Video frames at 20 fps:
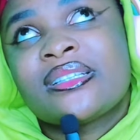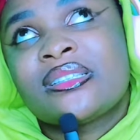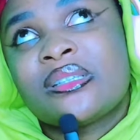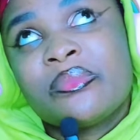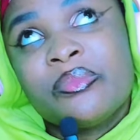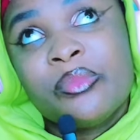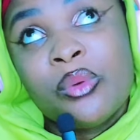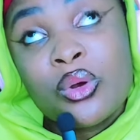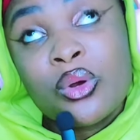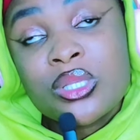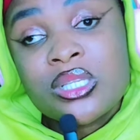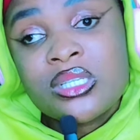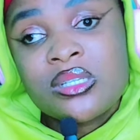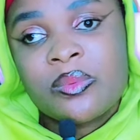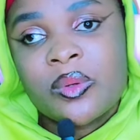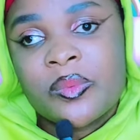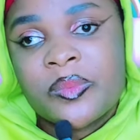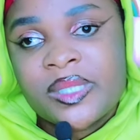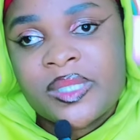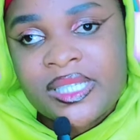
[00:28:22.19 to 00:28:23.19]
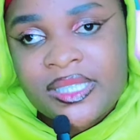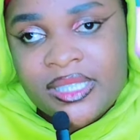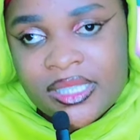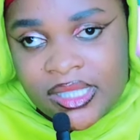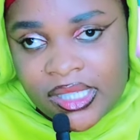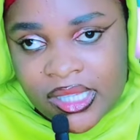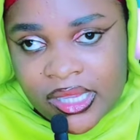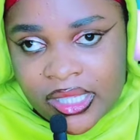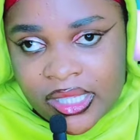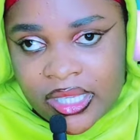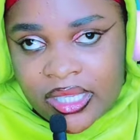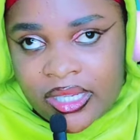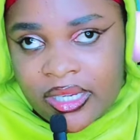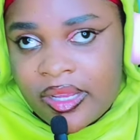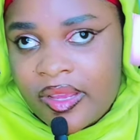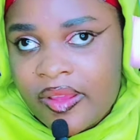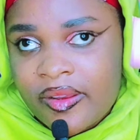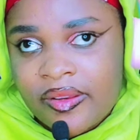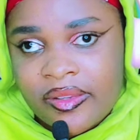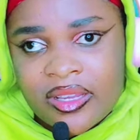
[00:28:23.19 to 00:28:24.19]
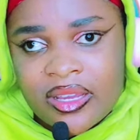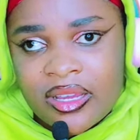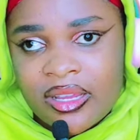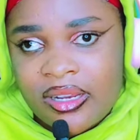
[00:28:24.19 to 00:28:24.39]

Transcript: the most populated in the area,